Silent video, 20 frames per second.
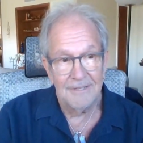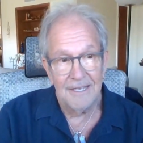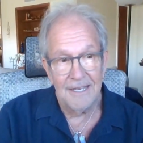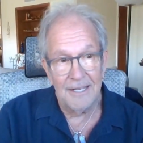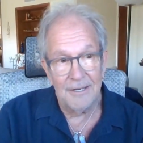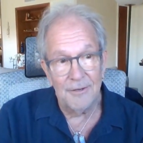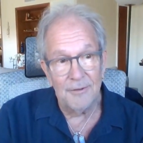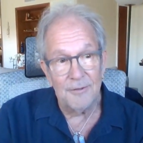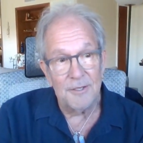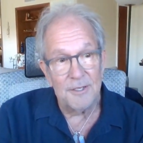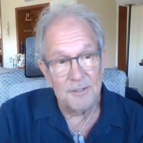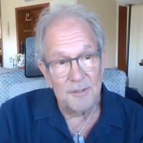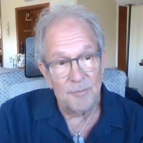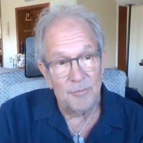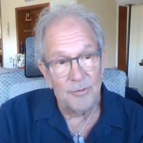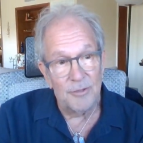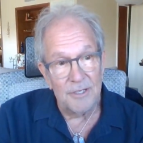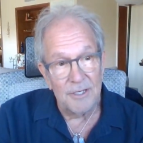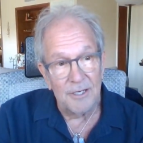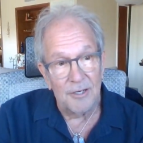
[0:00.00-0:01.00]
I know that's a
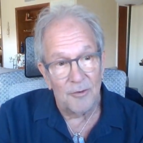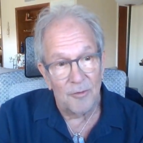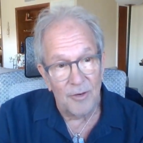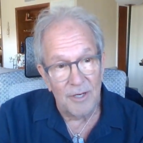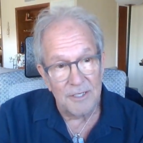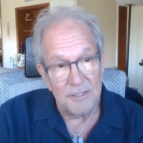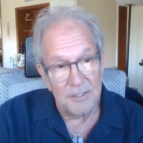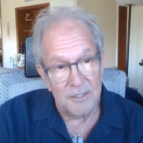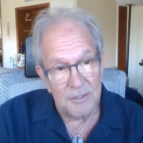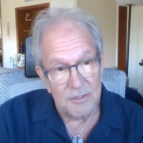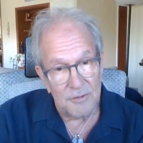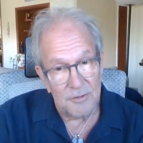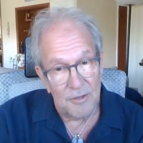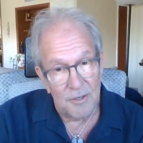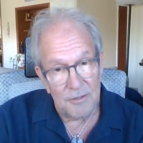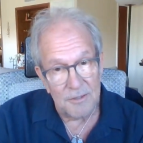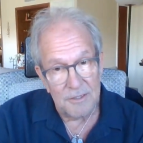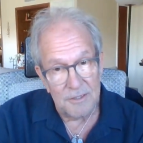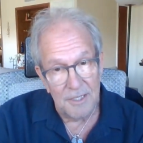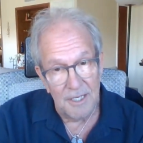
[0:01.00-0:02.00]
pretty crazy,
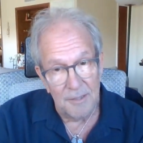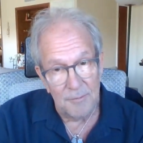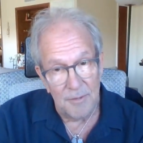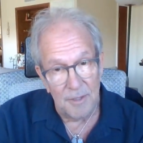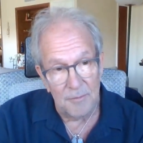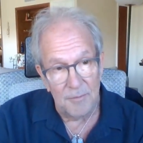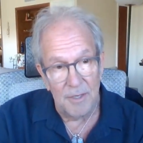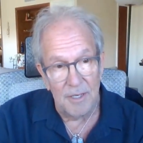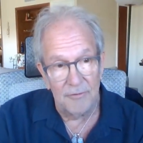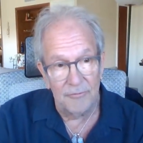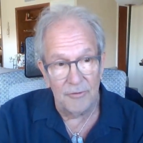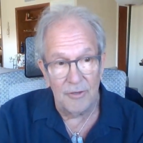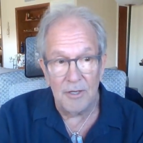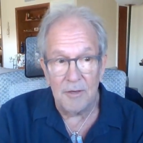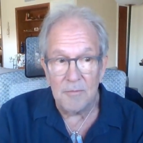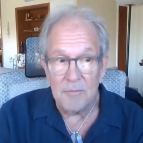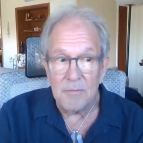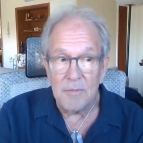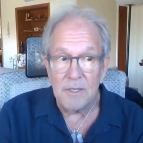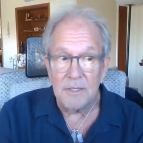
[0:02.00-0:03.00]
strong statement, my
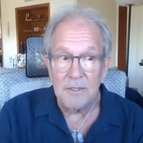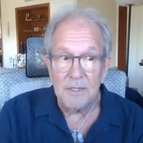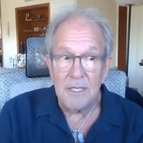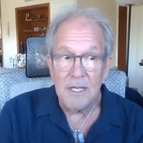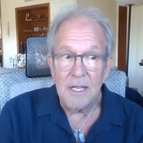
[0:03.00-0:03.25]
friend, but